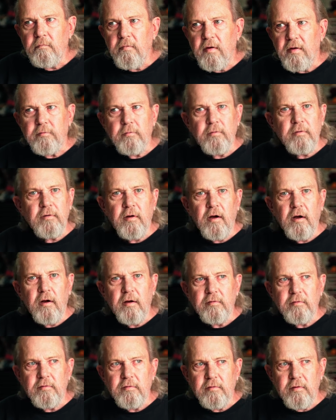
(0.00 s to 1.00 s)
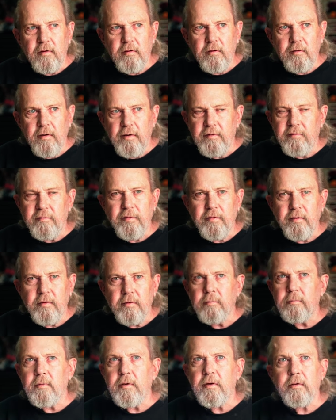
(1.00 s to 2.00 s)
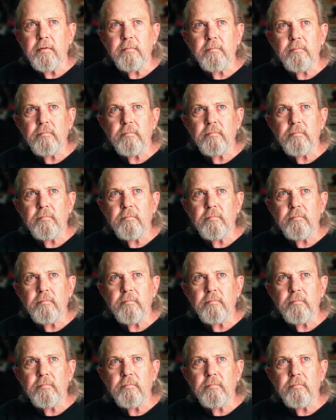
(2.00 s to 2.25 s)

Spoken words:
Veteran causes are everything to me.